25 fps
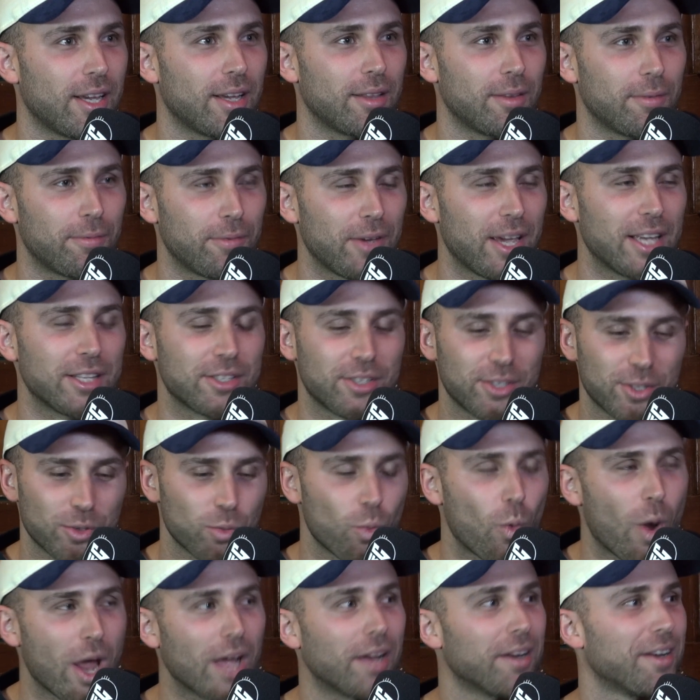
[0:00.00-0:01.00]
now the fans are
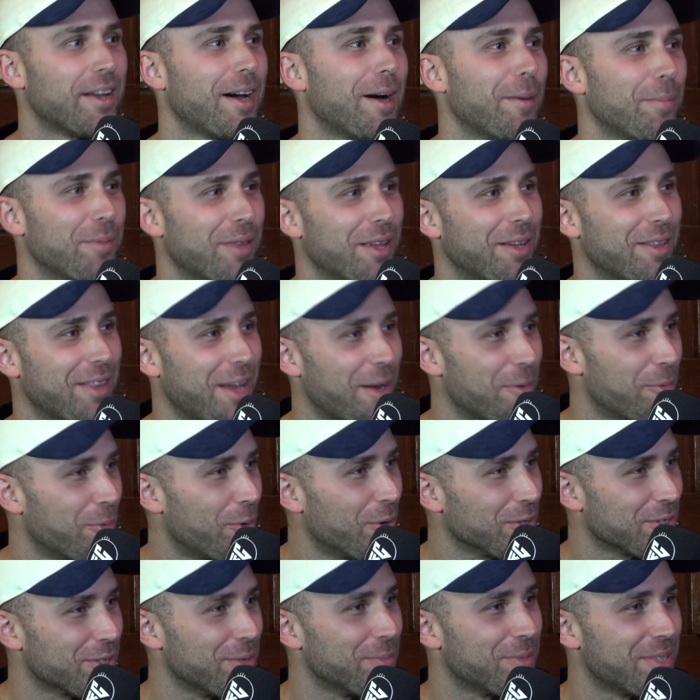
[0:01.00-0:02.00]
just wound up. They, they
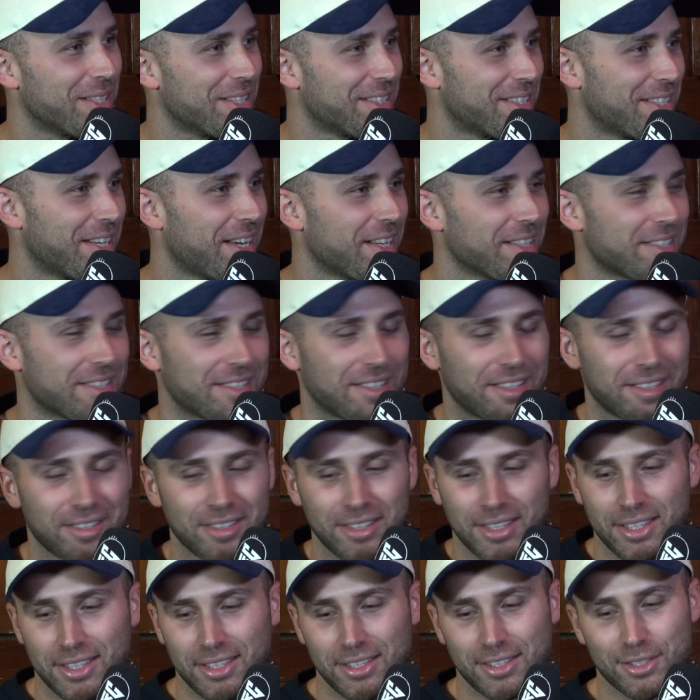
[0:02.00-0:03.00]
want some success, so
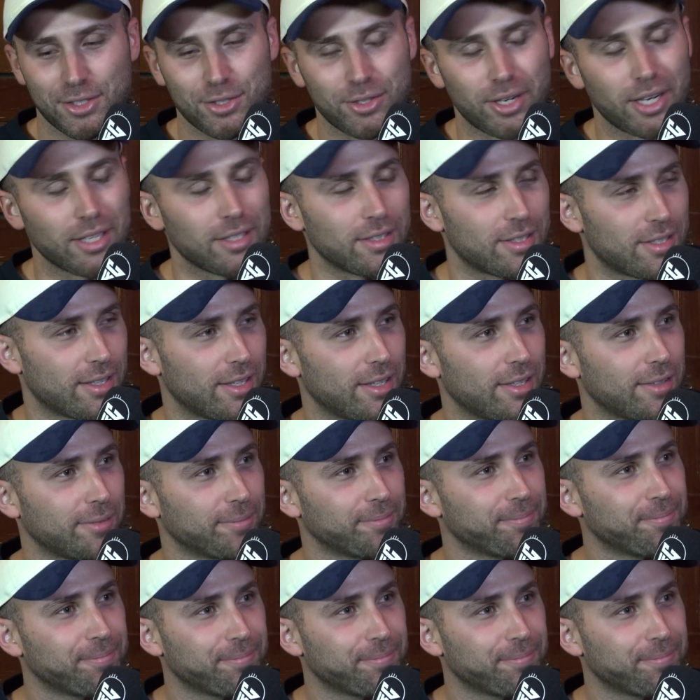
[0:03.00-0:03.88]
it's 100%. great to see.